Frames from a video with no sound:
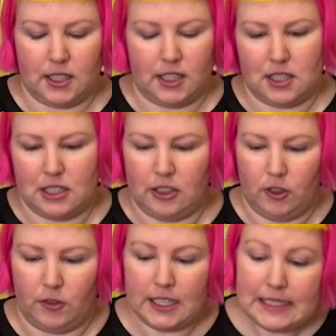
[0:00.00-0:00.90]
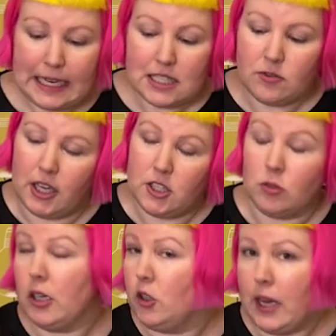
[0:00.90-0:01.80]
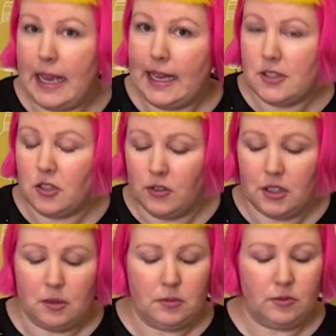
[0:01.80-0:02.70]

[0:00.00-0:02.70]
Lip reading: Like it's, you know, very satisfying to run your hands over them.